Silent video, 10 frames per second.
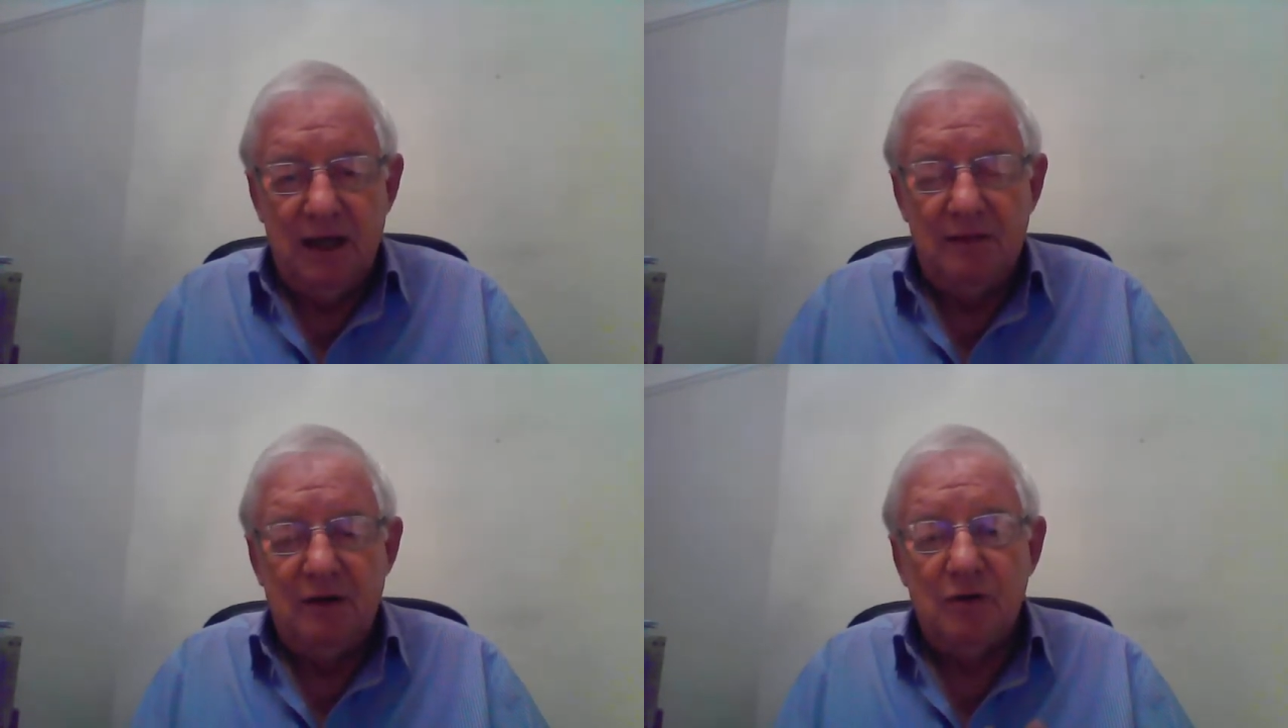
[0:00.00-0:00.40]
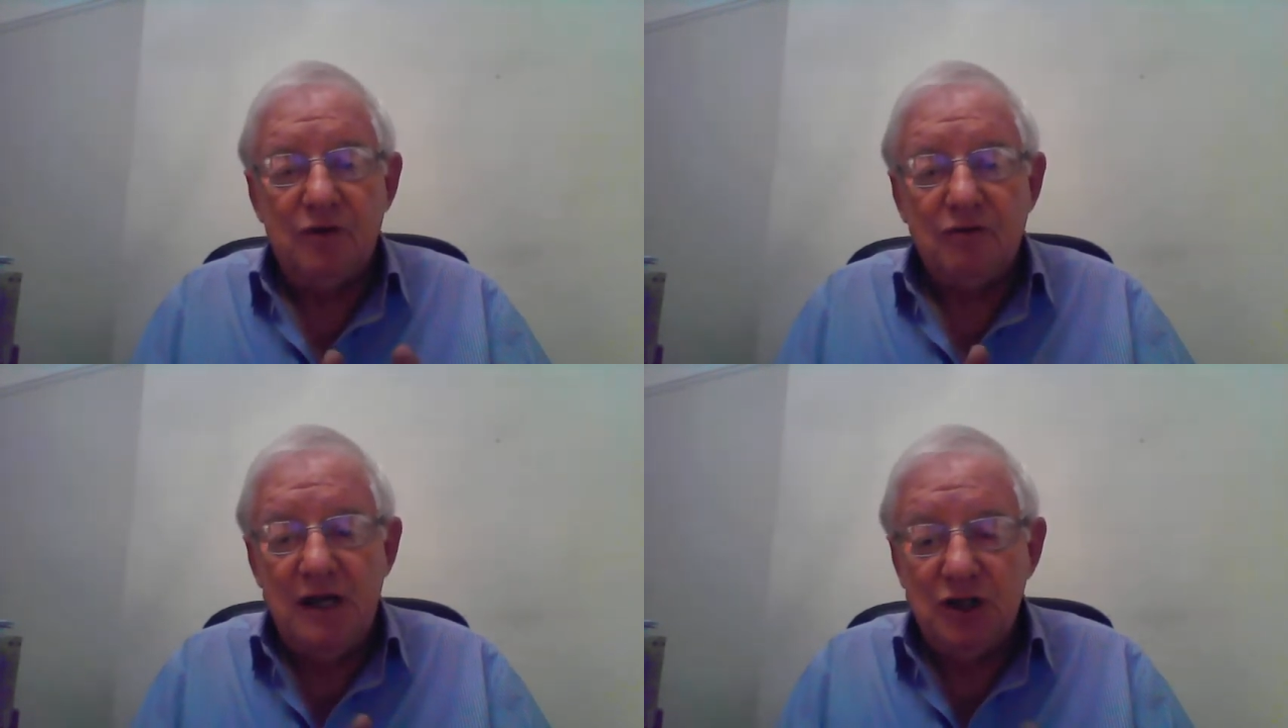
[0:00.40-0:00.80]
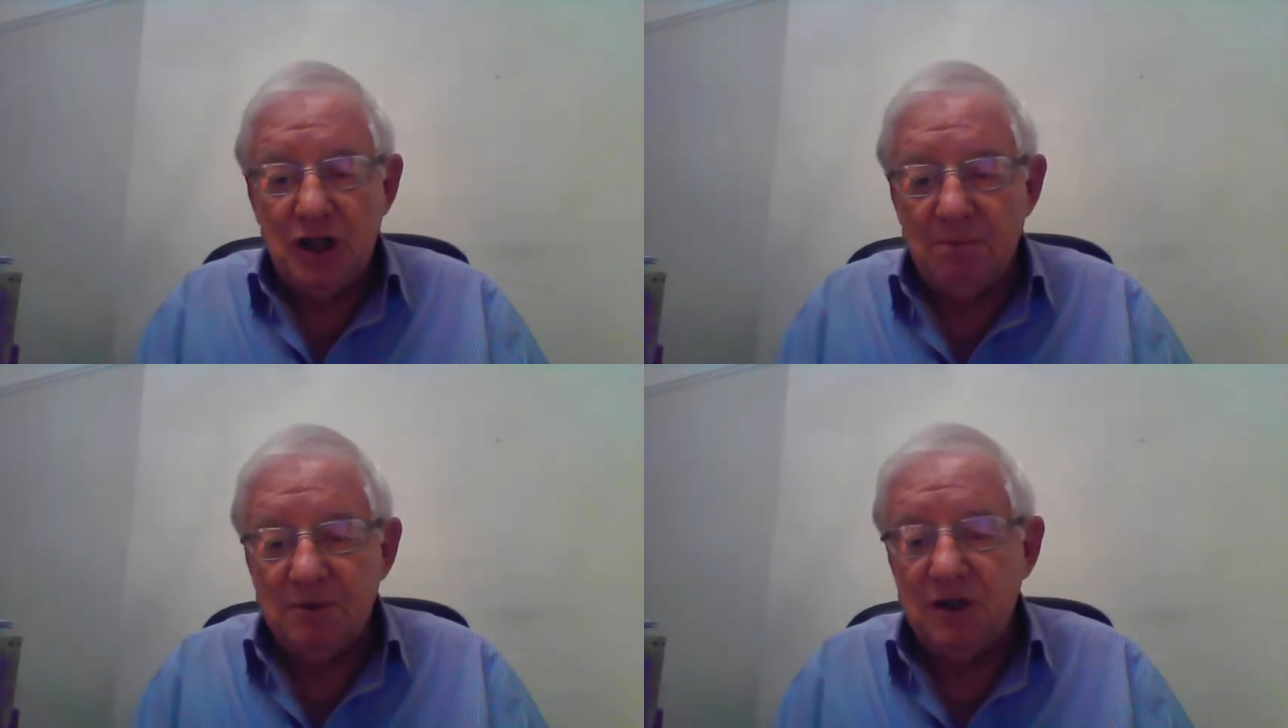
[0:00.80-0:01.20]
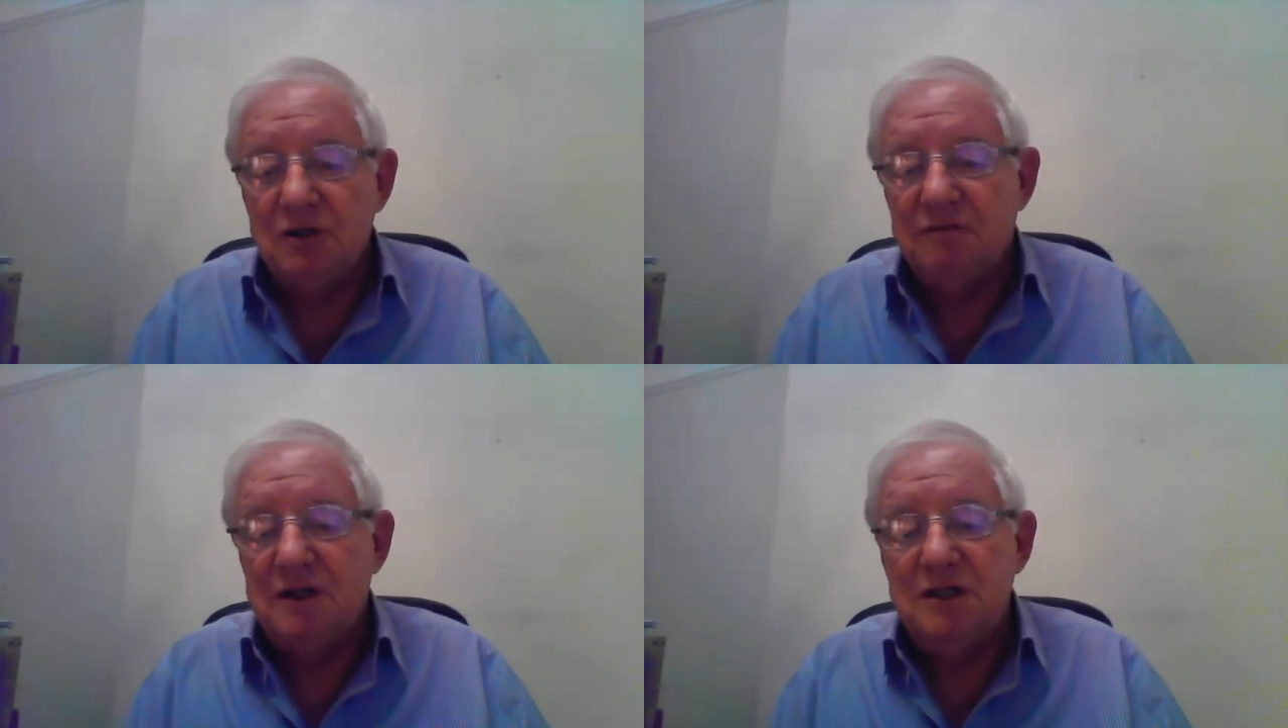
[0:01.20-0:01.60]
There are three chapters
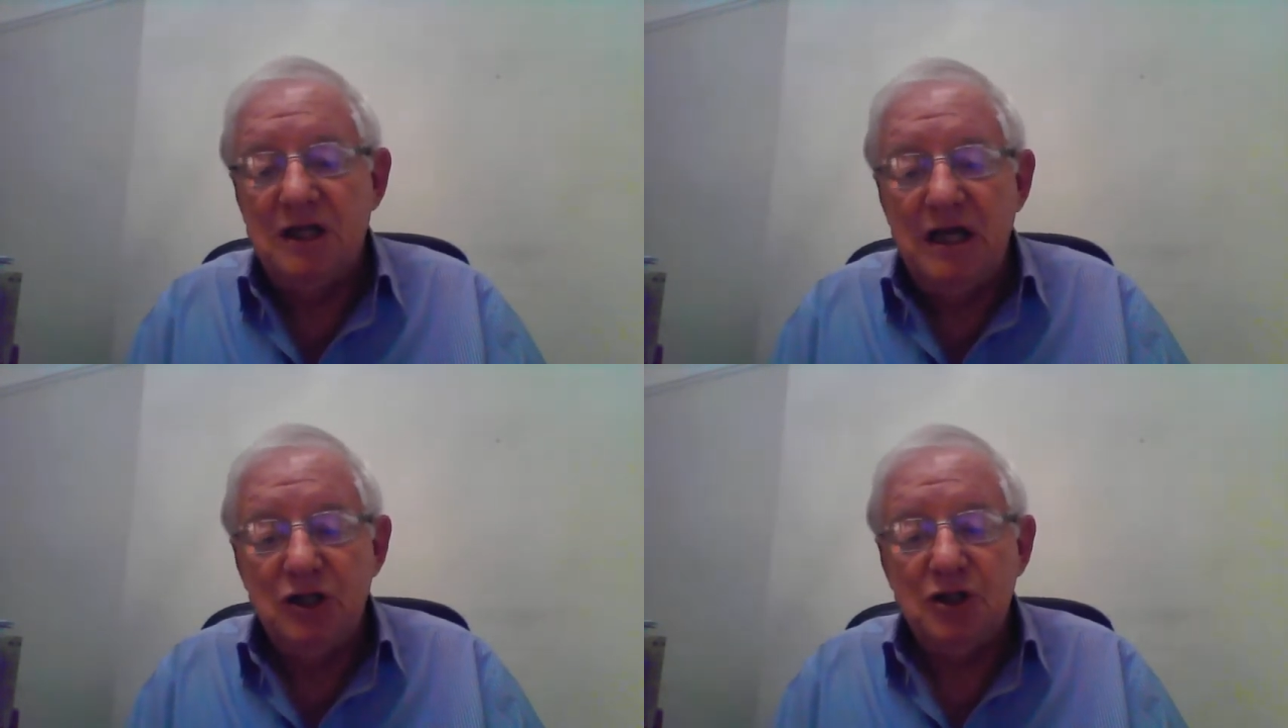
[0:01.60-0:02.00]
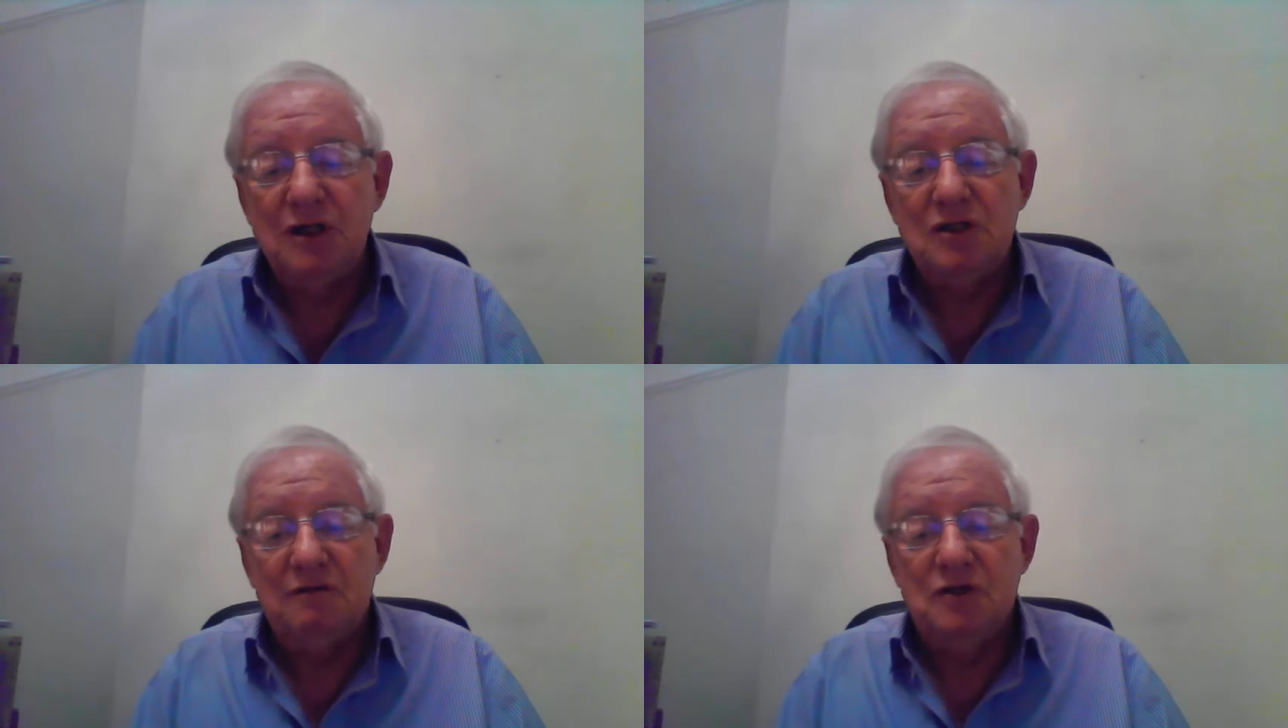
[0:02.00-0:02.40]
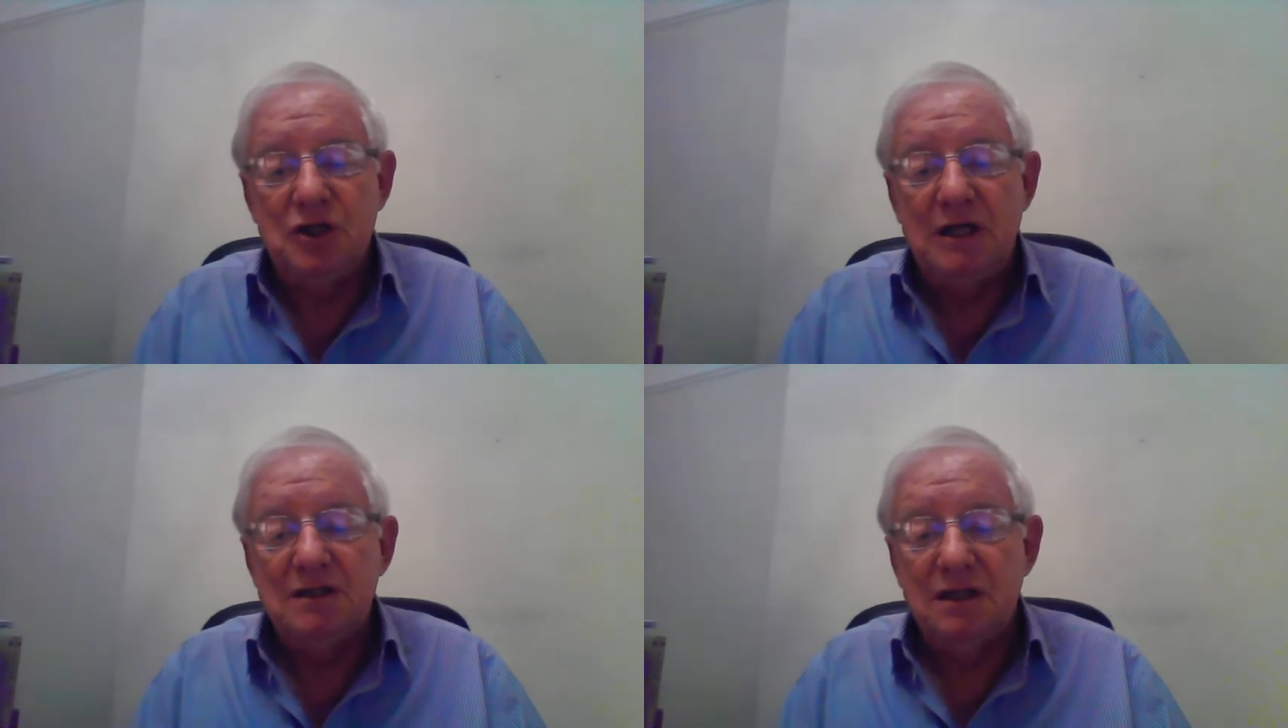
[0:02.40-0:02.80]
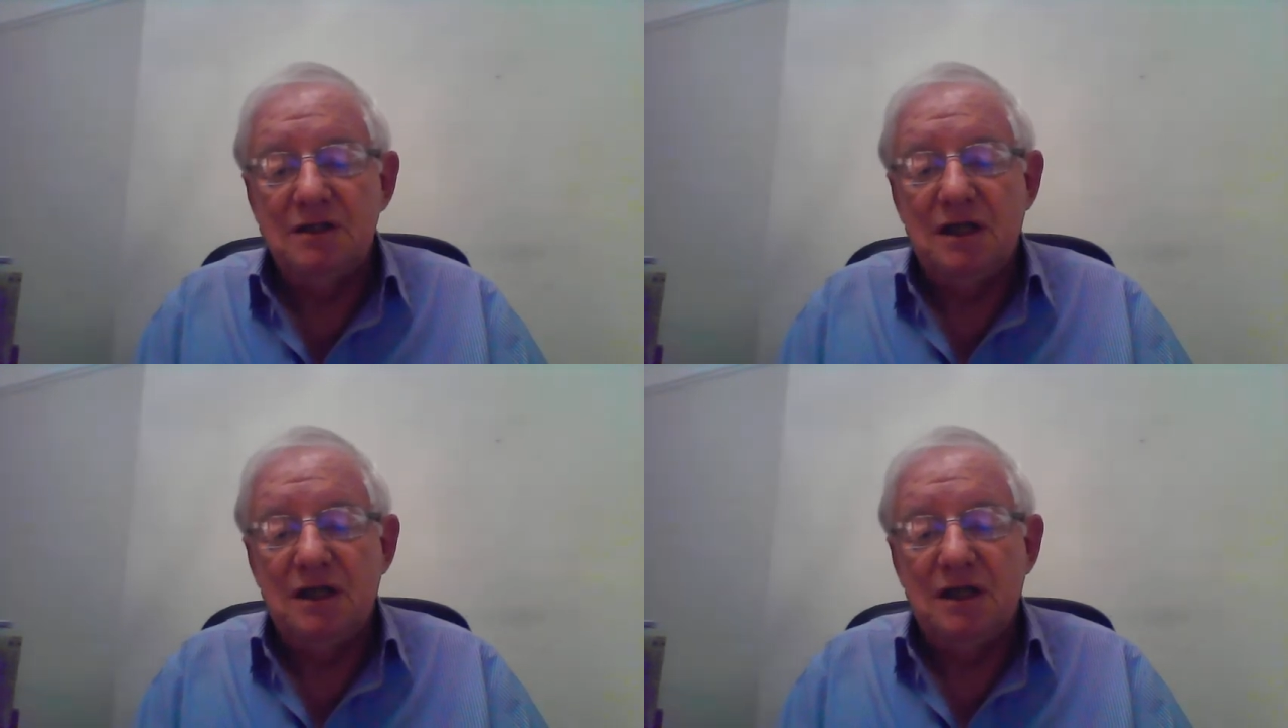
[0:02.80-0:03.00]
of the teachings of Jesus,